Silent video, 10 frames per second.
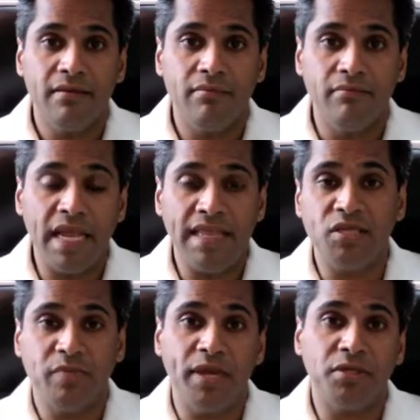many of
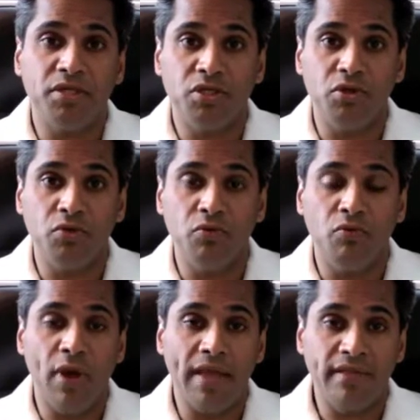these patients
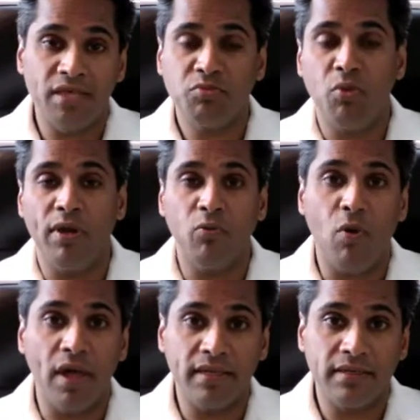who at this point
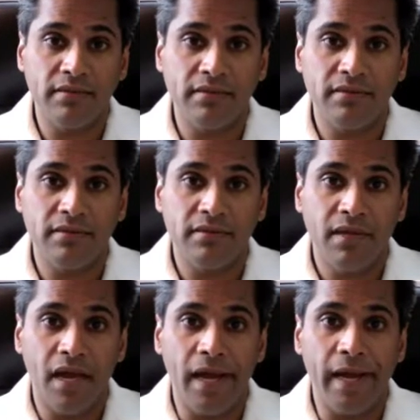want
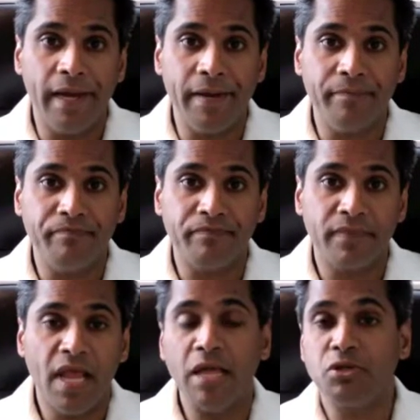
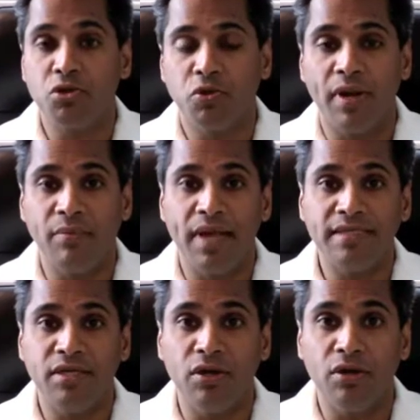non-surgical
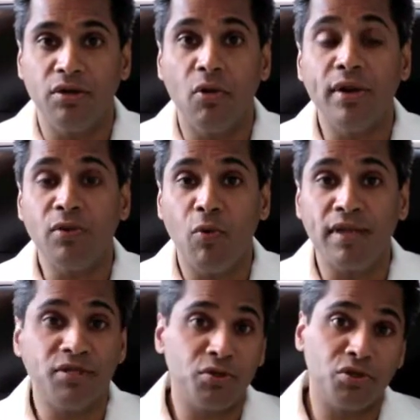rhinoplasty are going to want
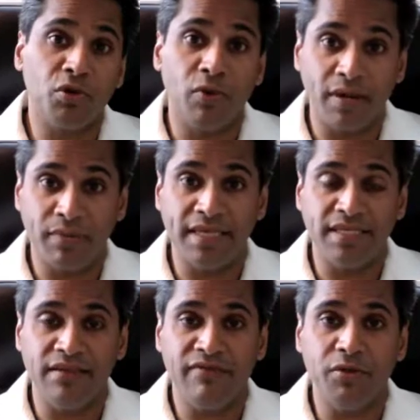a surgical rhinoplasty
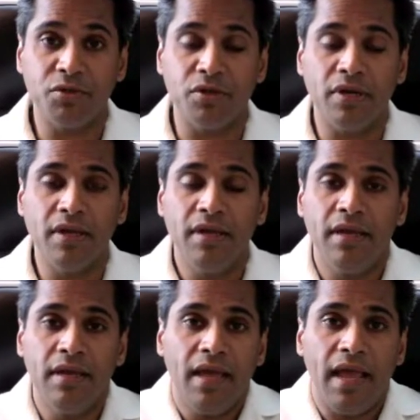in the future.
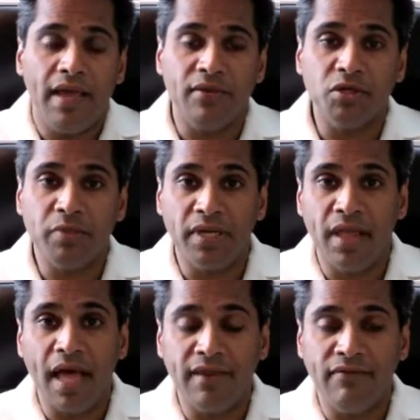And there's been a
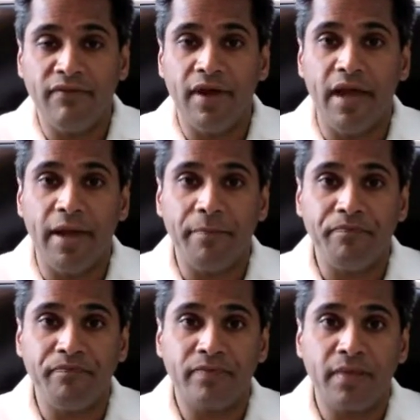lot of
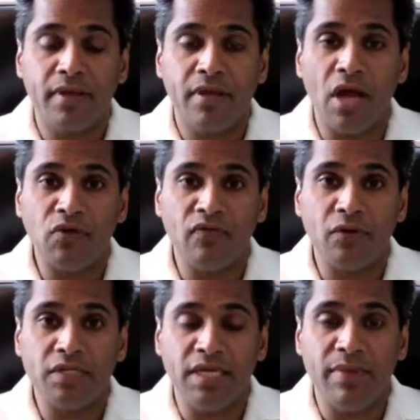
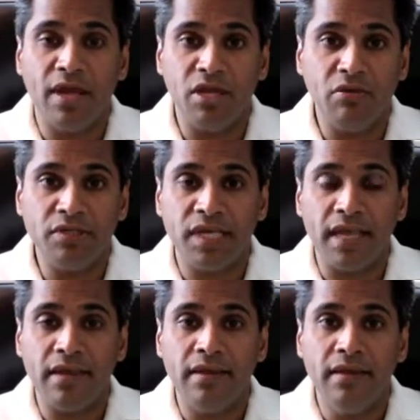controversy about
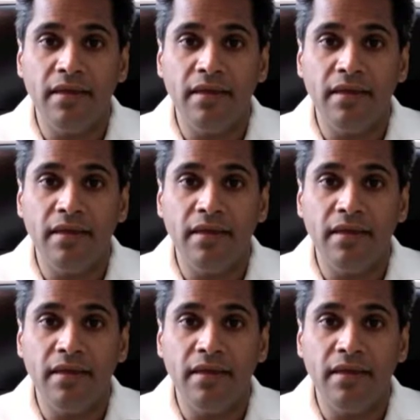using